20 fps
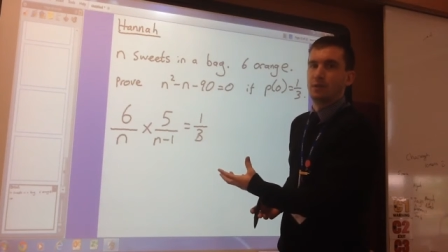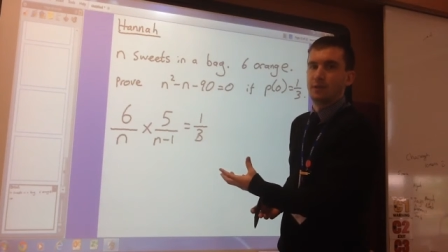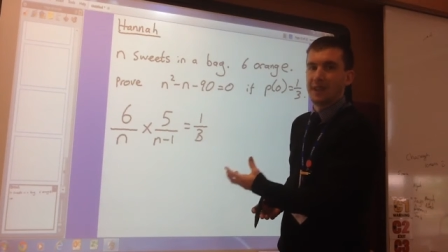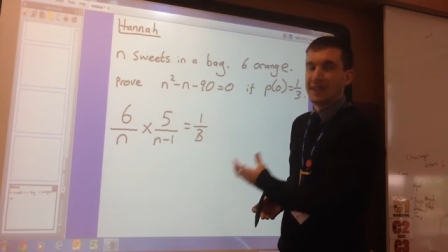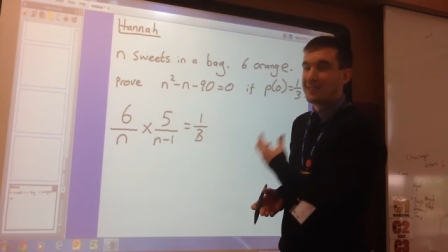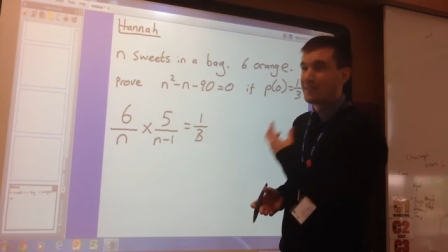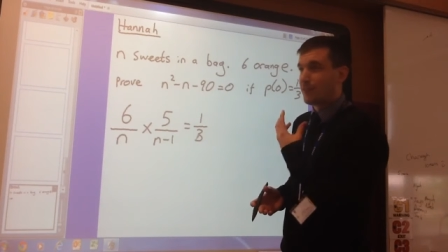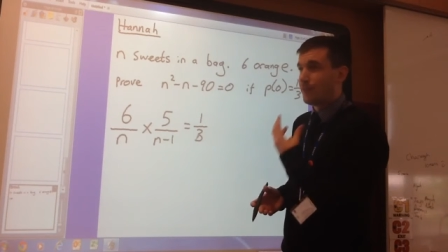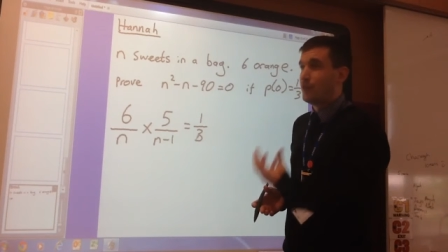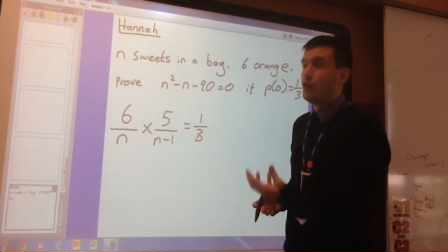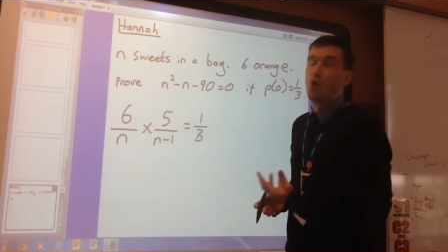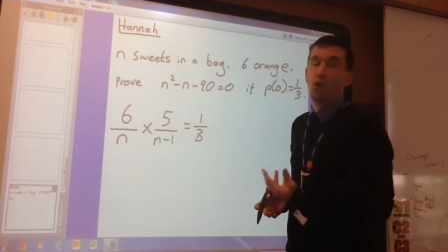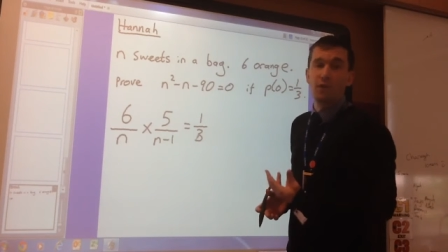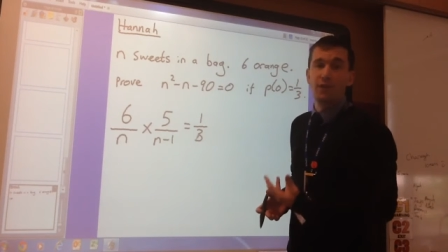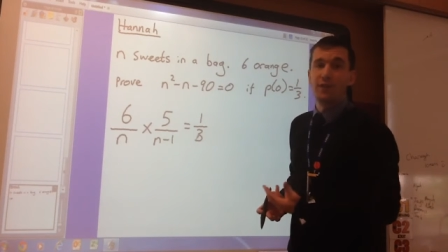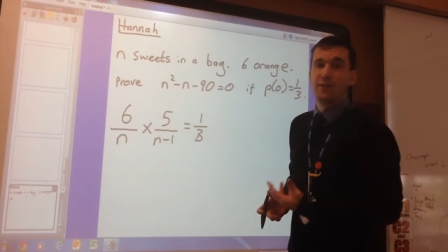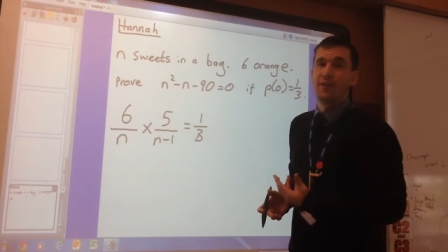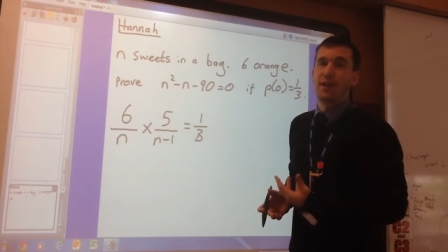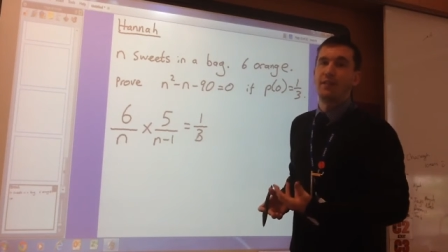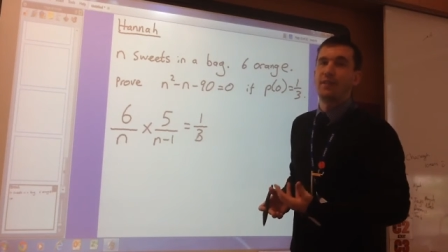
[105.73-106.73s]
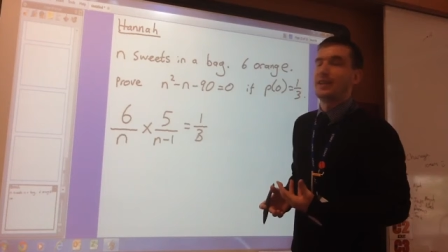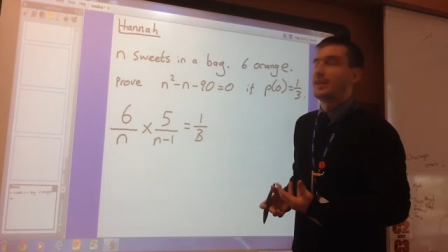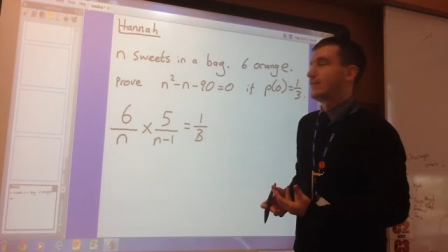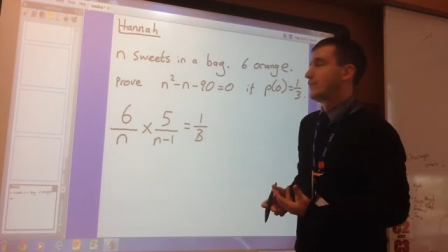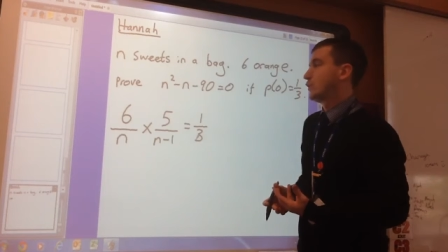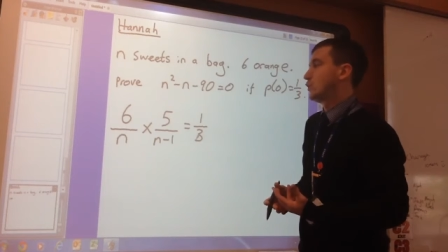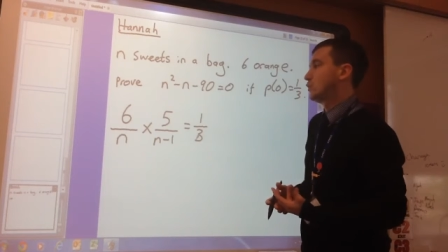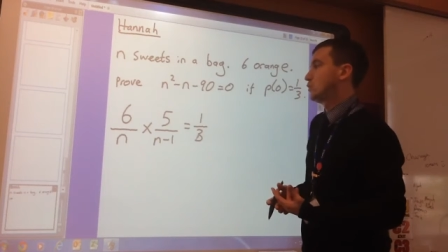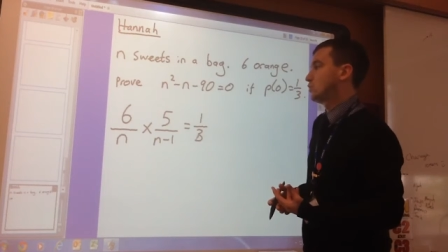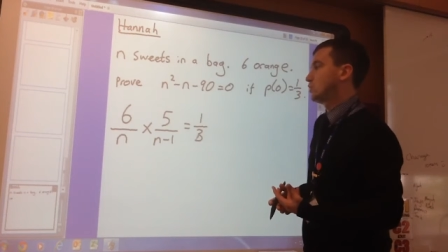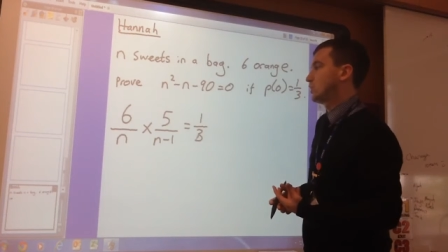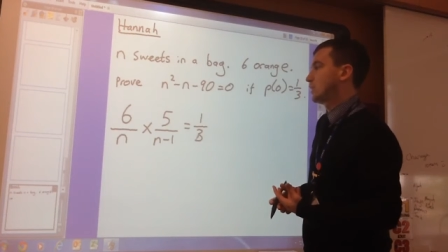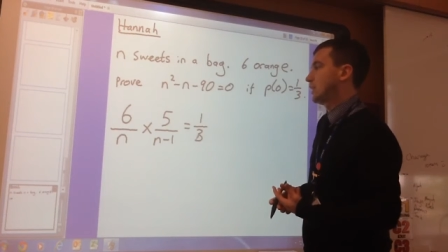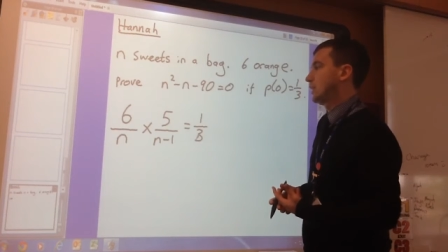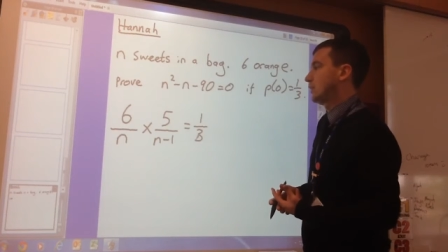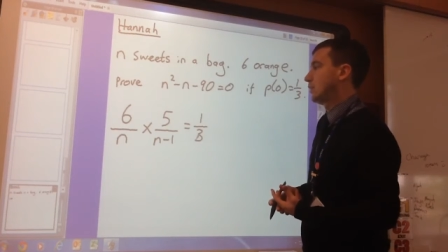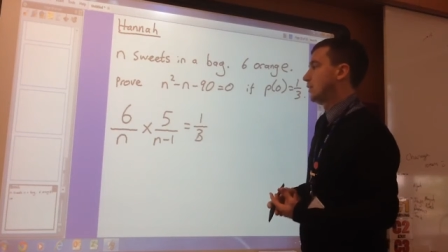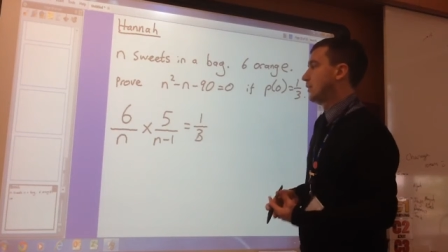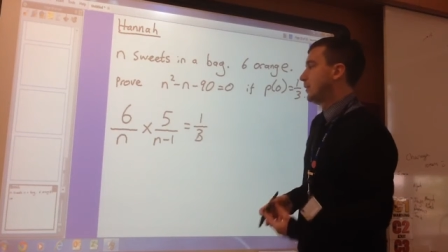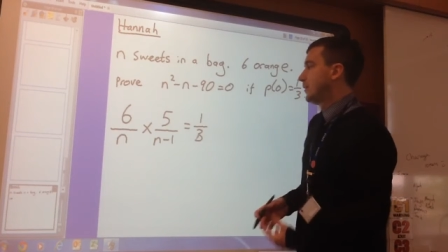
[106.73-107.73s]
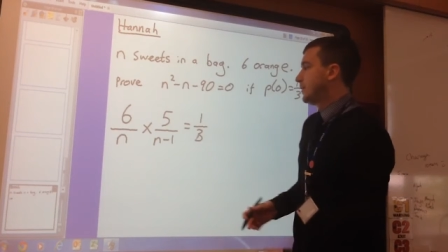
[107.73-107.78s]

That is another very difficult skill.